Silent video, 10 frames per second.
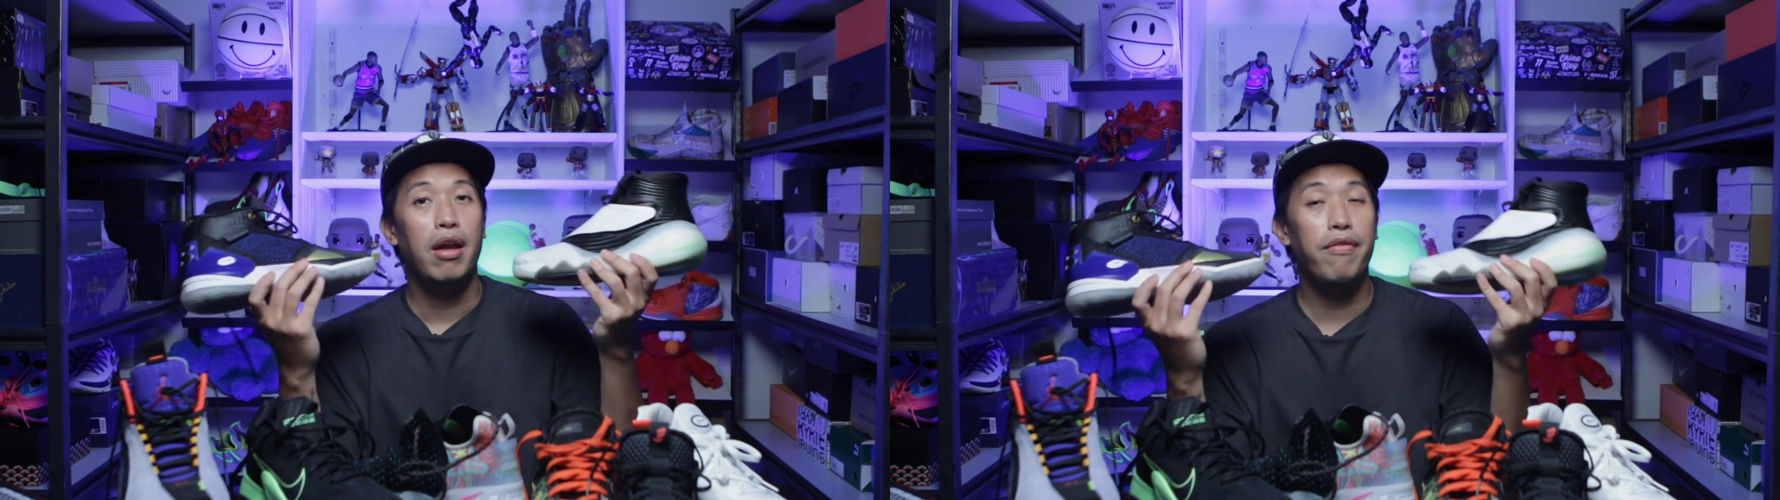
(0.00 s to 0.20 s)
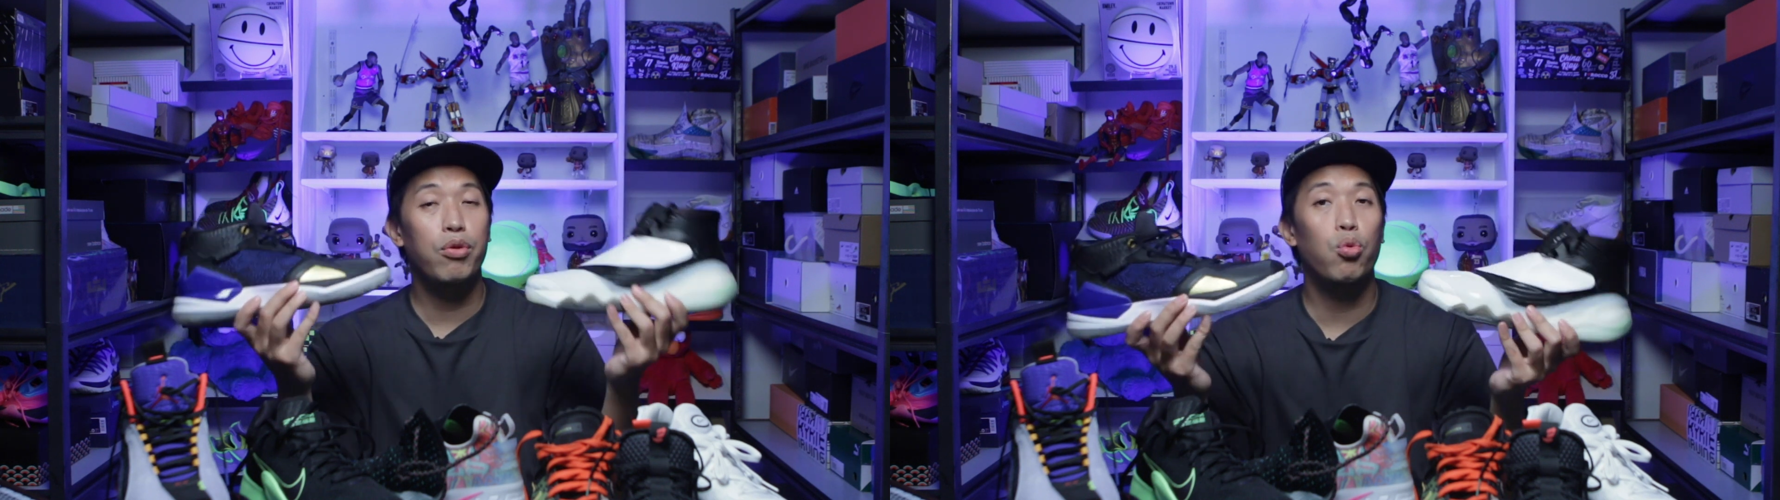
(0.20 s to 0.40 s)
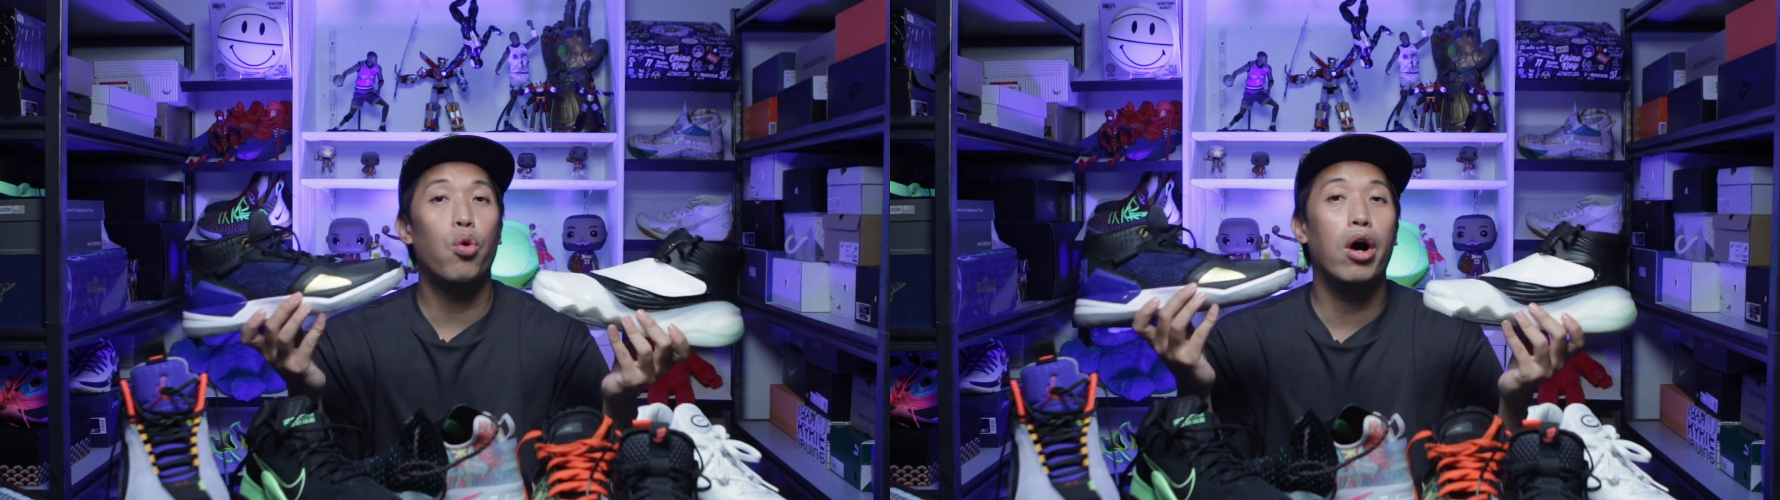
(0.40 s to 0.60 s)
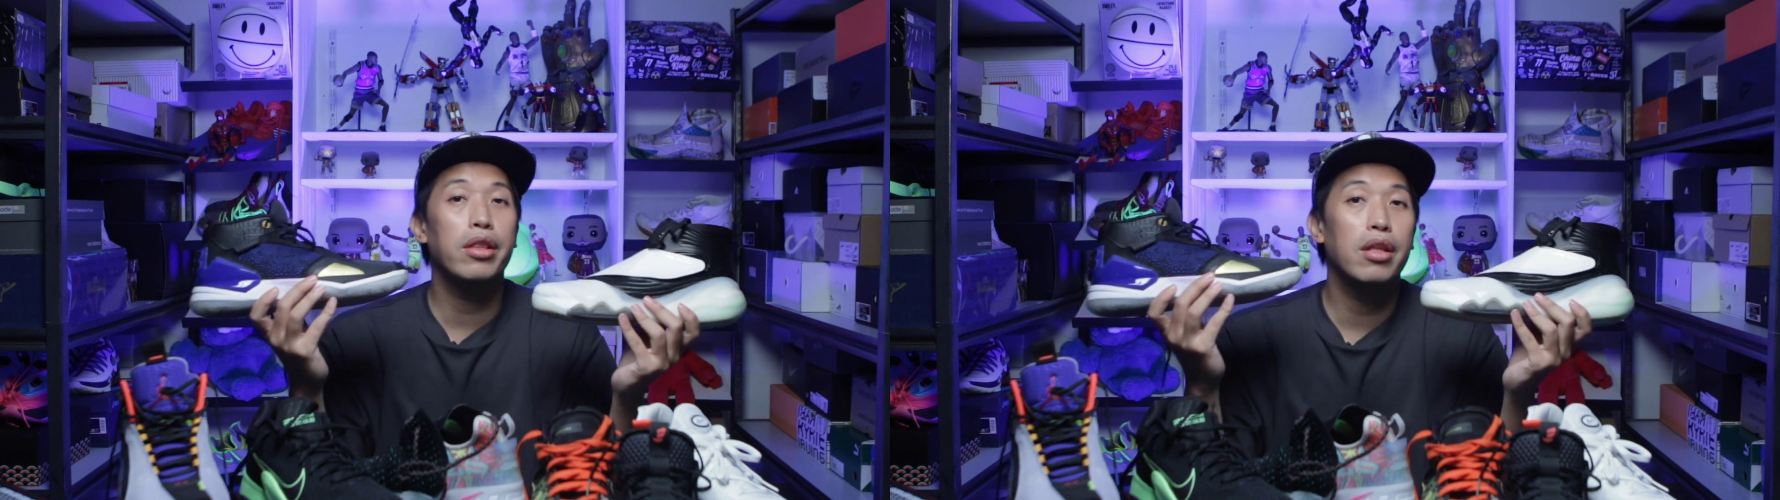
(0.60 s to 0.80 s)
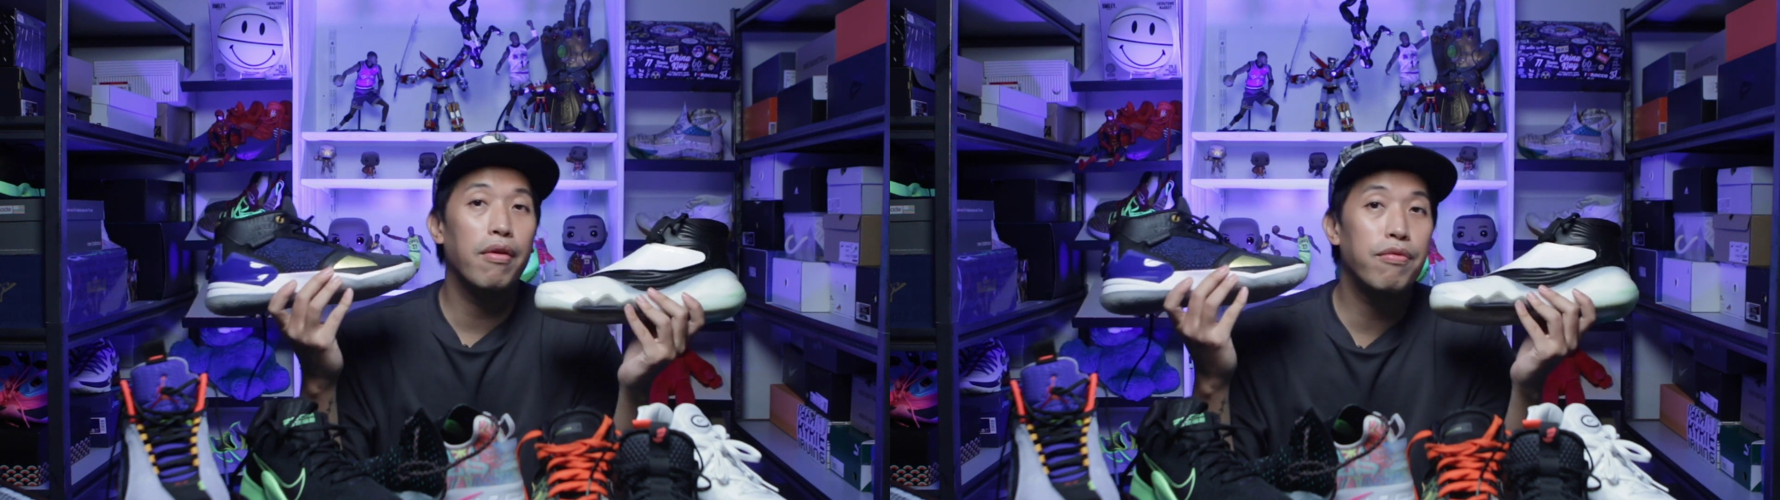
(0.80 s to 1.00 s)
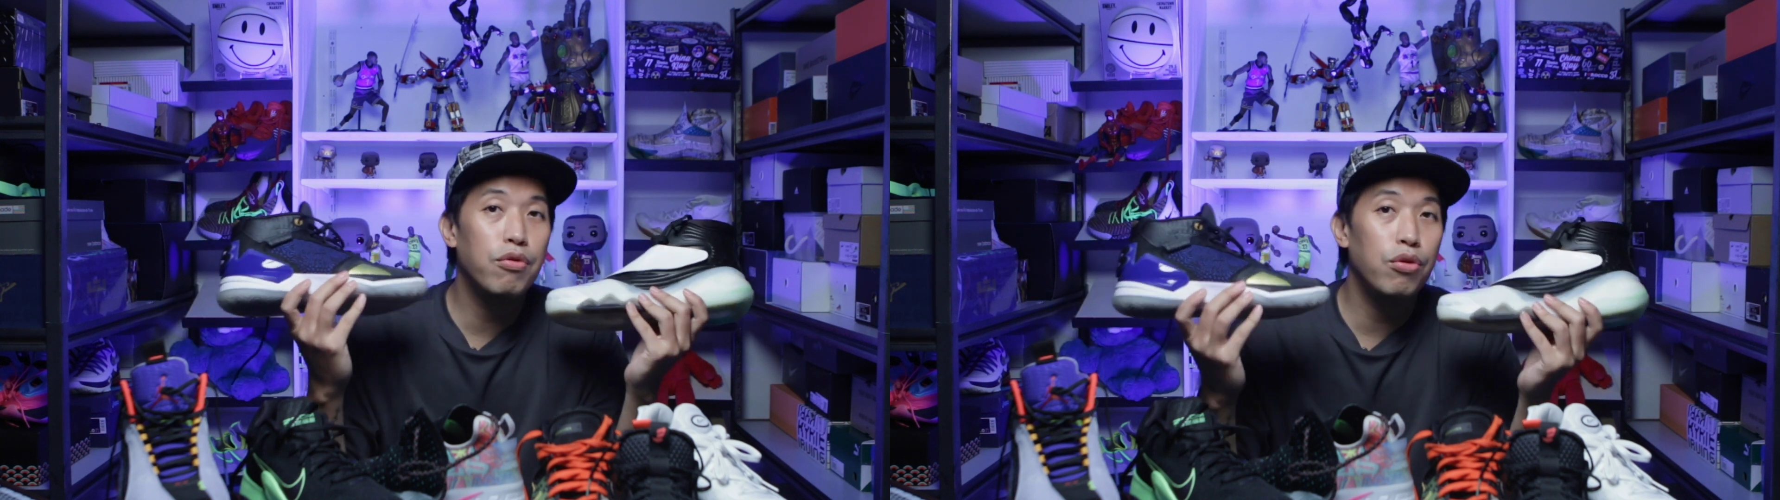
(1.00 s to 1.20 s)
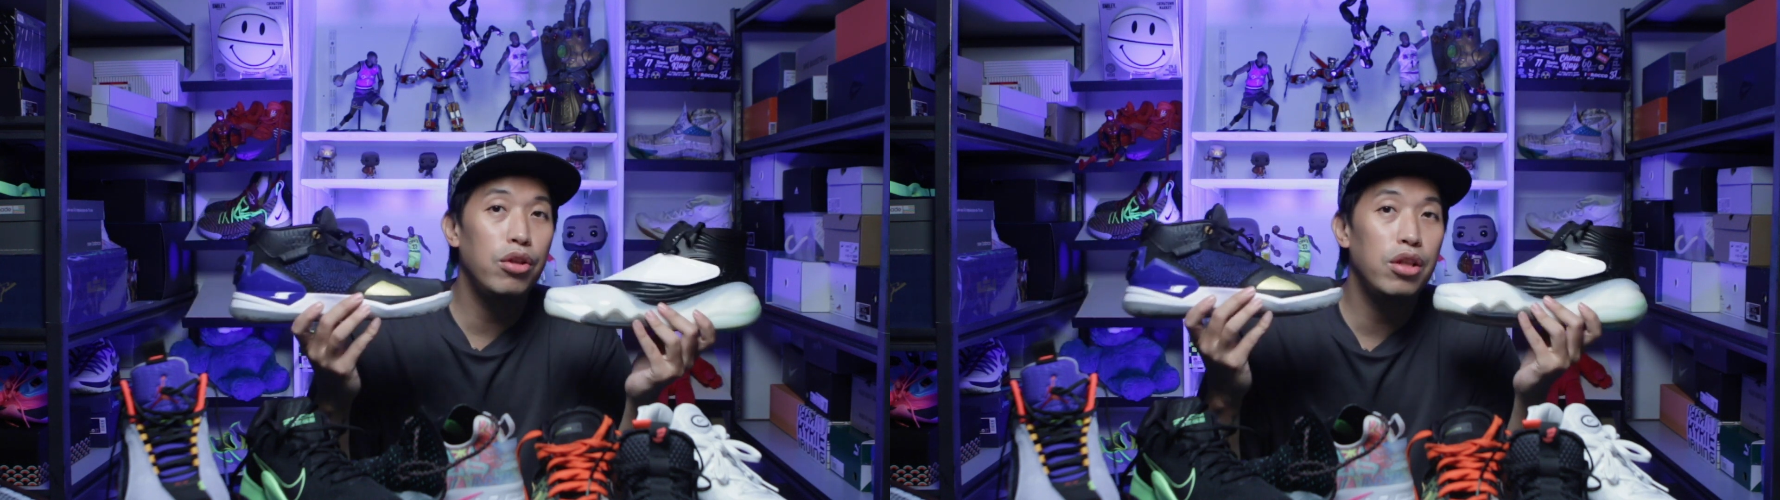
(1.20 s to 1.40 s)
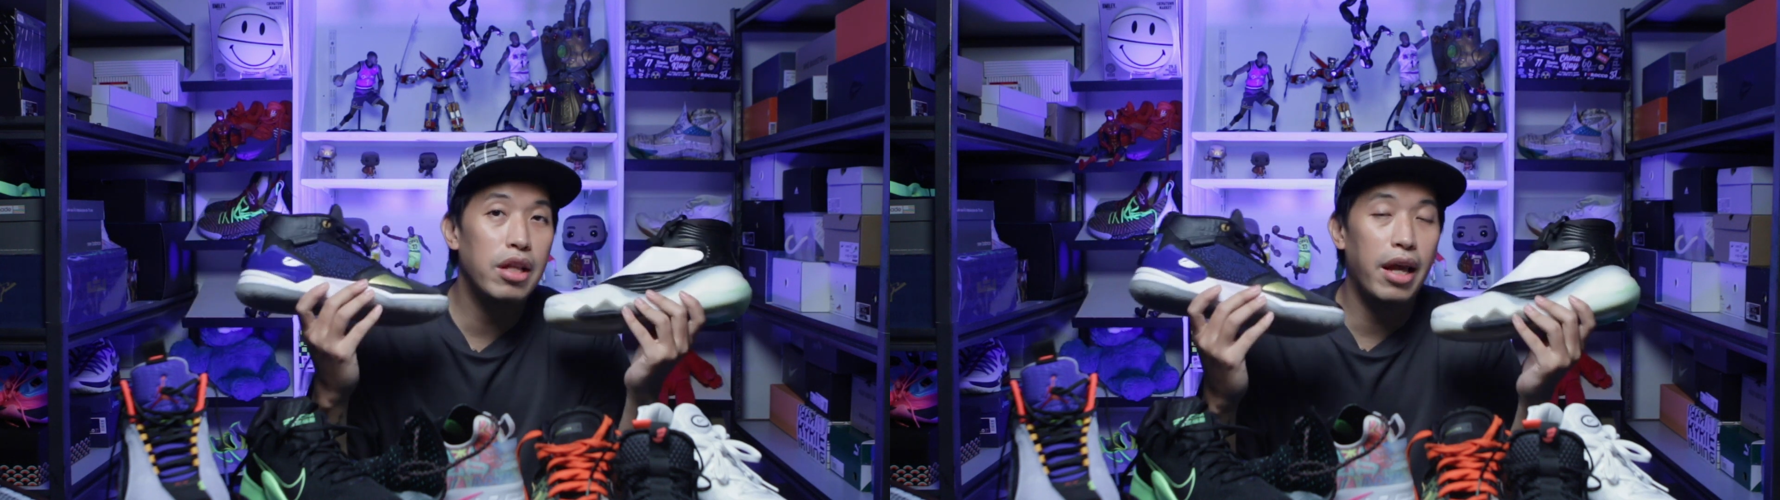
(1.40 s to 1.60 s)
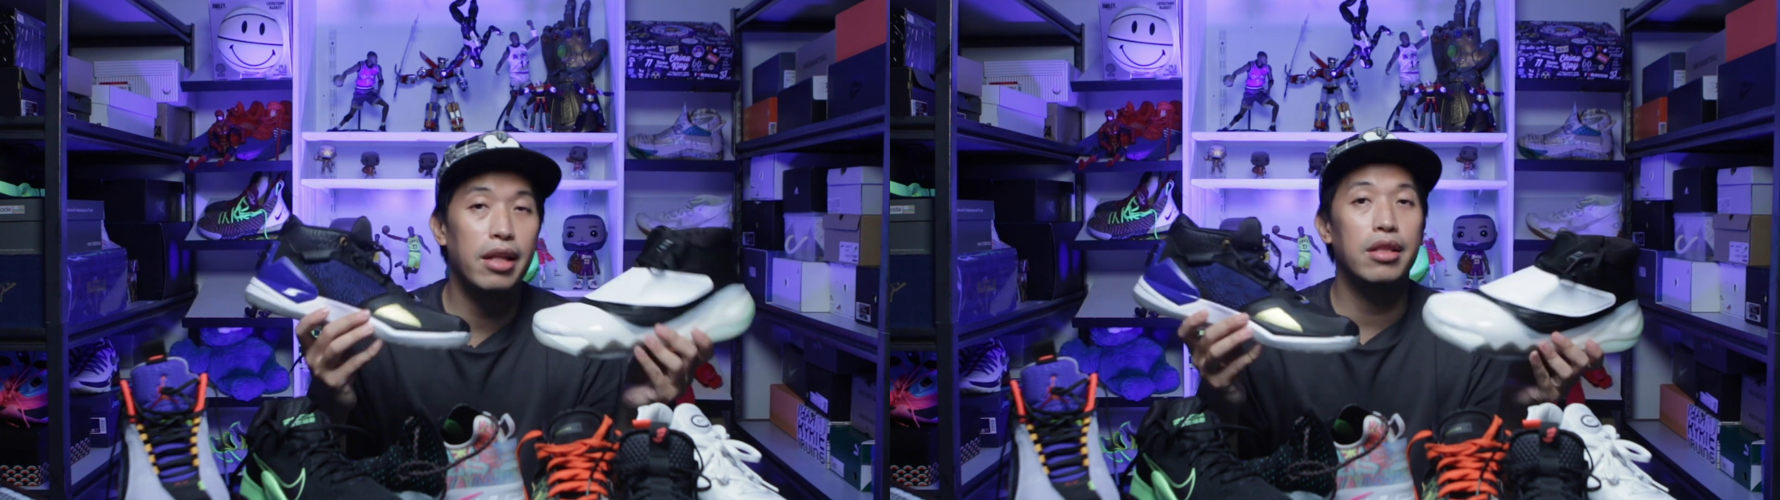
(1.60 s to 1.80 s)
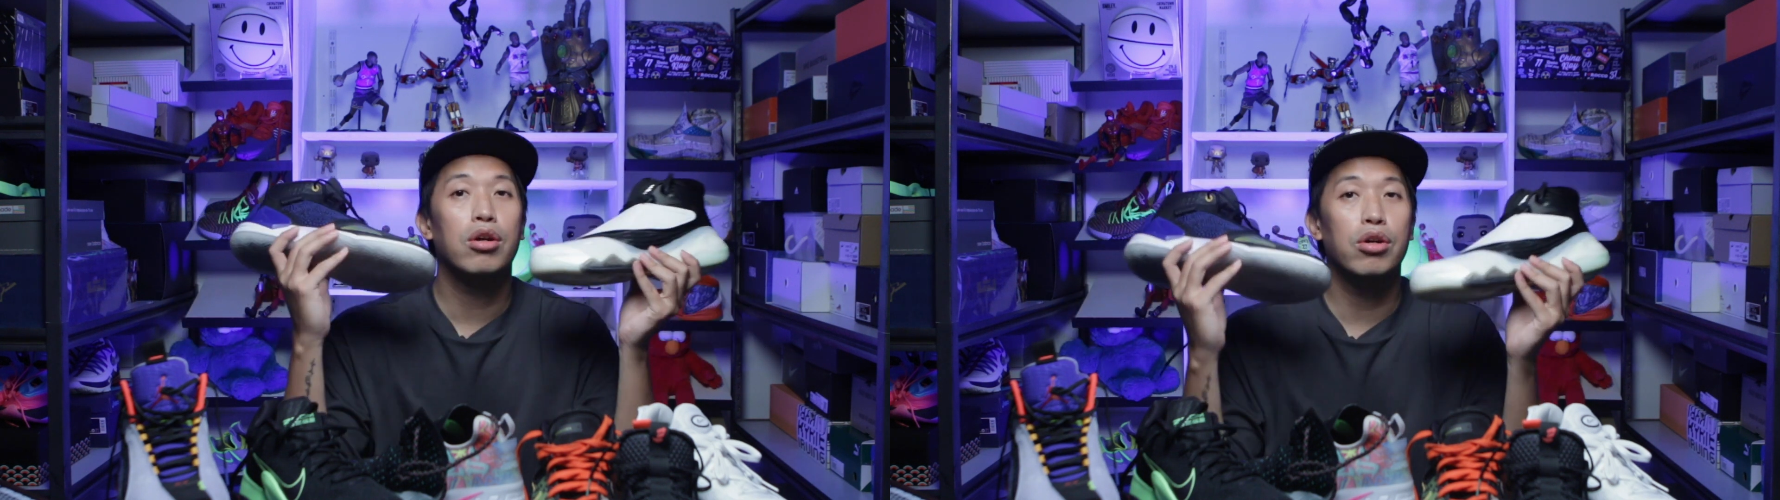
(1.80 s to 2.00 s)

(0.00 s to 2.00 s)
if you want a full-length